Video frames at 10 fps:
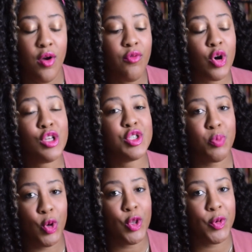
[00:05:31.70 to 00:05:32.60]
for the
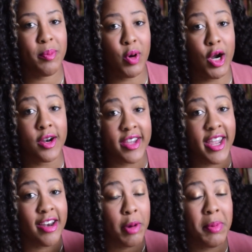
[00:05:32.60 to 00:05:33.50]
spoilery part,
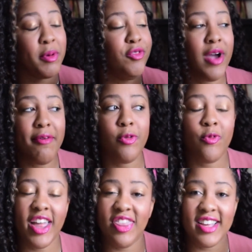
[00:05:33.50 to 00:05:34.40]
okay, now remember, if you haven't
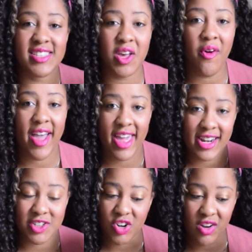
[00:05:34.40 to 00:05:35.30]
read this, go ahead
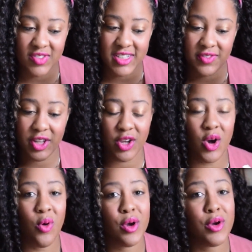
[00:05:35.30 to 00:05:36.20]
and turn off this
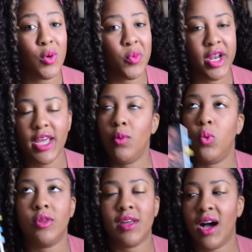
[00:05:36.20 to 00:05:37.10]
video, go read it. It
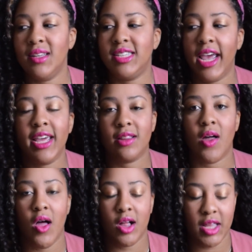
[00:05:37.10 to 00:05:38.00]
will not take
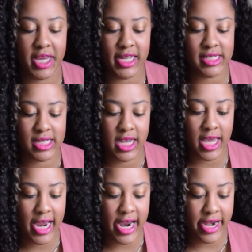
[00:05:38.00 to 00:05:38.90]
long. Like, it's like
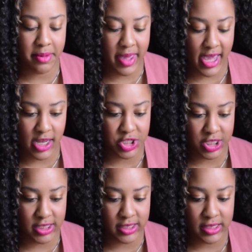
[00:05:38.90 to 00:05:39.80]
80
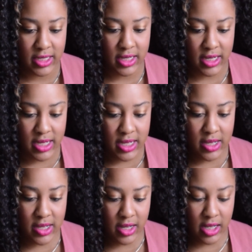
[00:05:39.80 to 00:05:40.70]
pages.
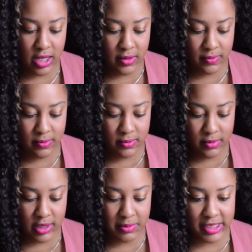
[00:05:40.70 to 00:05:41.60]

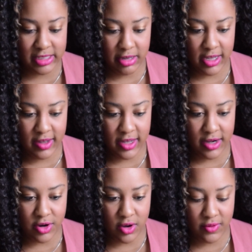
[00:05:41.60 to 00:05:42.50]
Let me see,
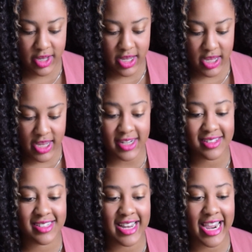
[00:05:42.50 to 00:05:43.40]
no, it
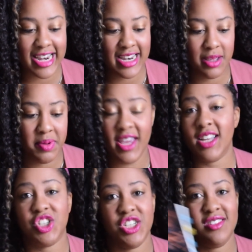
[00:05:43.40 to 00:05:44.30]
is 90
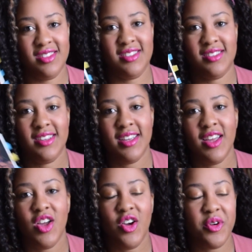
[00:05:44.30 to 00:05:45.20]
pages,
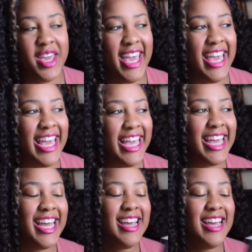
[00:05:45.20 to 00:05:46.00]
okay?